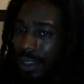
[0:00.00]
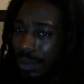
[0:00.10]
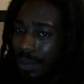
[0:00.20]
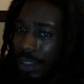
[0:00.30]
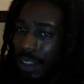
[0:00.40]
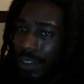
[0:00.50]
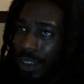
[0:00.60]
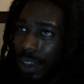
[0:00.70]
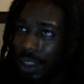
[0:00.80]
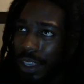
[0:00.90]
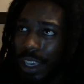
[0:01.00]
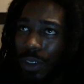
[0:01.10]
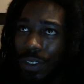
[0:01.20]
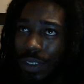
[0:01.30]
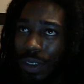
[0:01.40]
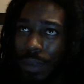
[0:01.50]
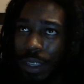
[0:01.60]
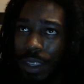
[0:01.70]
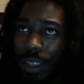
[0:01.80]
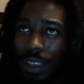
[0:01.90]
but it goes into
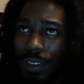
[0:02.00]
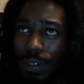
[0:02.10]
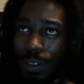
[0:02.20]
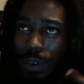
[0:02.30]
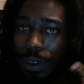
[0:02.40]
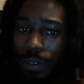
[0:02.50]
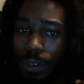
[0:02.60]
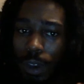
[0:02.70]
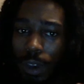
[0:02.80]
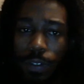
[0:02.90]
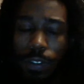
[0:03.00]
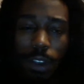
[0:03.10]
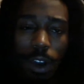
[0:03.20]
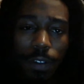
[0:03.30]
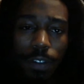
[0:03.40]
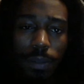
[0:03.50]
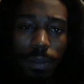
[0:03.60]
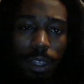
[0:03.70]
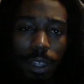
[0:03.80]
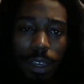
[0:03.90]
many things. If you heard of Thoth and
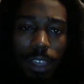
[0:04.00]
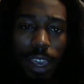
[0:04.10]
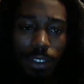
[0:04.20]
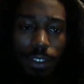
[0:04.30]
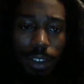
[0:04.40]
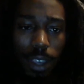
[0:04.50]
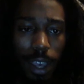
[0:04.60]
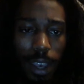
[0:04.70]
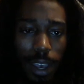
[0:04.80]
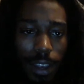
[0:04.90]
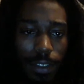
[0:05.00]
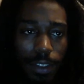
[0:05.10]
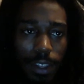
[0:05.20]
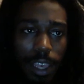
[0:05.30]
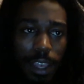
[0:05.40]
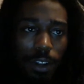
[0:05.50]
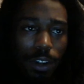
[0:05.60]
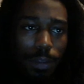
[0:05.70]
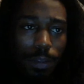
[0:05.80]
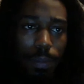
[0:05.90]
many of the ancient gods and their
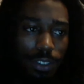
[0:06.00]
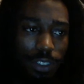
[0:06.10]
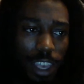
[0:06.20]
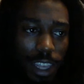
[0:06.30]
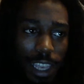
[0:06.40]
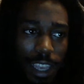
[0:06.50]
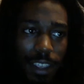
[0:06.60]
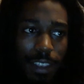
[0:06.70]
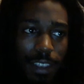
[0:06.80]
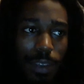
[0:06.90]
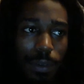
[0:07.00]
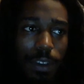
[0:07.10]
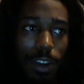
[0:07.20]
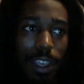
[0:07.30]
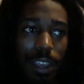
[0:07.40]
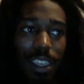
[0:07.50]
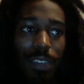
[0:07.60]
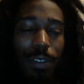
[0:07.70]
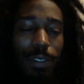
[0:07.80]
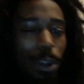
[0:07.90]
depiction of the Atlanteans, they would talk.
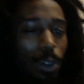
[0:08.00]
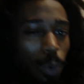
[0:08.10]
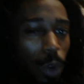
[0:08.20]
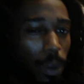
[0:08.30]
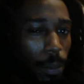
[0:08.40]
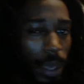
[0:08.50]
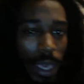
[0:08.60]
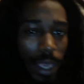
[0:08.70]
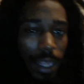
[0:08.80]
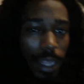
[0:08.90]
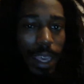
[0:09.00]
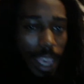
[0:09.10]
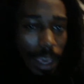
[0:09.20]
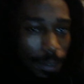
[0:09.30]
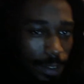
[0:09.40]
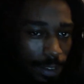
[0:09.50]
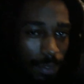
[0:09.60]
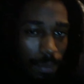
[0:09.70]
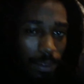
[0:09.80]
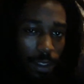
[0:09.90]
Even if there was one being that had came to visit
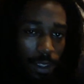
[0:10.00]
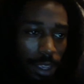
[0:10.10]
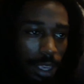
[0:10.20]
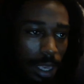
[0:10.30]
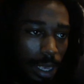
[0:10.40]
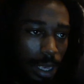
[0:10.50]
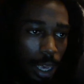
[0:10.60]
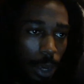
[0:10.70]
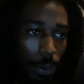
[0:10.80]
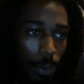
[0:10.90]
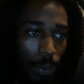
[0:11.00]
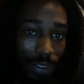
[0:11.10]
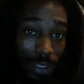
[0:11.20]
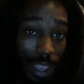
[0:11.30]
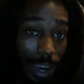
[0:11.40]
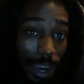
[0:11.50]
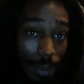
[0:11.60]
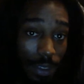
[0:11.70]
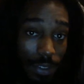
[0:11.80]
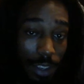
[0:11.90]
them to help, basically higher
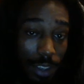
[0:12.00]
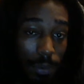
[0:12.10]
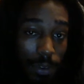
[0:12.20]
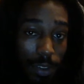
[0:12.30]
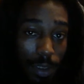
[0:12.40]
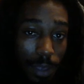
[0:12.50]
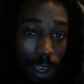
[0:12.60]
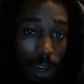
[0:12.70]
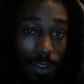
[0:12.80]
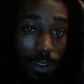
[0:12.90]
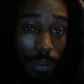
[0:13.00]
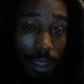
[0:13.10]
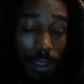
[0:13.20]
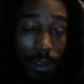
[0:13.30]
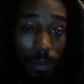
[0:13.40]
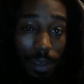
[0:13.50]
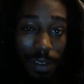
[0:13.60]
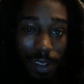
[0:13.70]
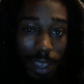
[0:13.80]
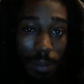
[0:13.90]
beings to help them with something, they always depicted them. And
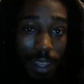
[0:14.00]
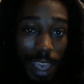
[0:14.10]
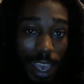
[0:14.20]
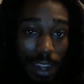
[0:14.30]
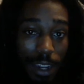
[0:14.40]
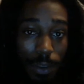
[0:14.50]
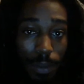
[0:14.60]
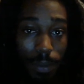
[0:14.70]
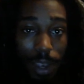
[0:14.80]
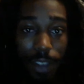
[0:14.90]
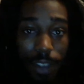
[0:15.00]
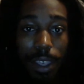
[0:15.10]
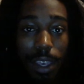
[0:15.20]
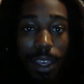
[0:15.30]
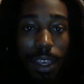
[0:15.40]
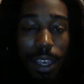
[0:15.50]
they're like, man, they had human bodies, but they